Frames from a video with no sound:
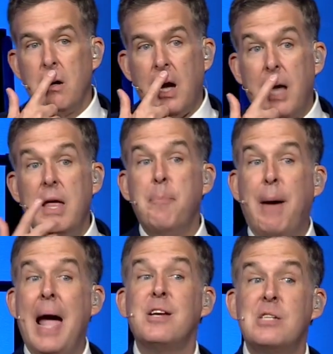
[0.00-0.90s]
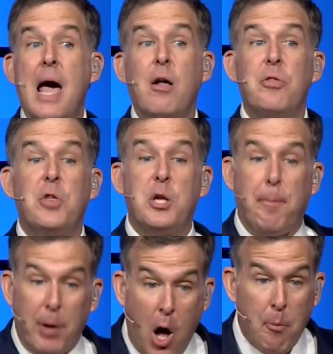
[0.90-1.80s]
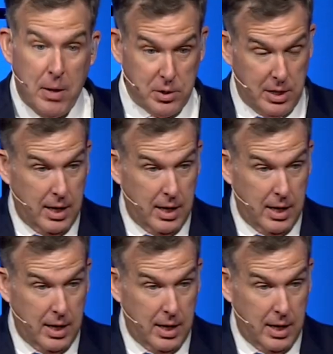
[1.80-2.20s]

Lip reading: And they passed out the diplomas.